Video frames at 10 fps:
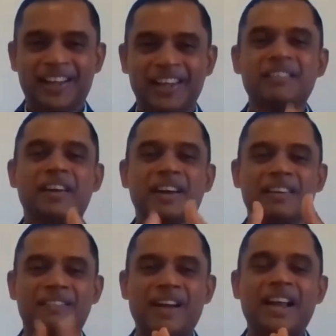
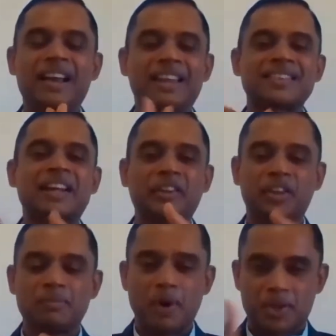even while listening to
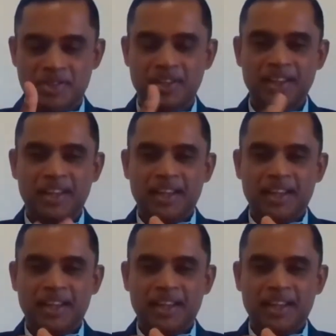the boss.